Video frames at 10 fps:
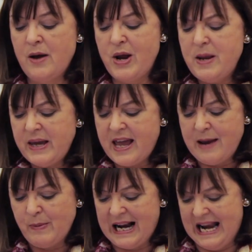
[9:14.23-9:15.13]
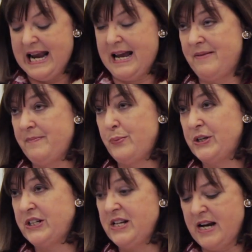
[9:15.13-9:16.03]
When it became clear
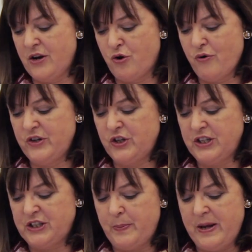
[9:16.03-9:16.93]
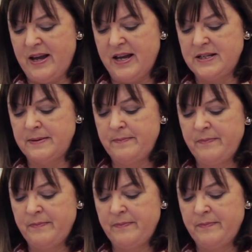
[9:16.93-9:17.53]
President Yanukovych had disappeared,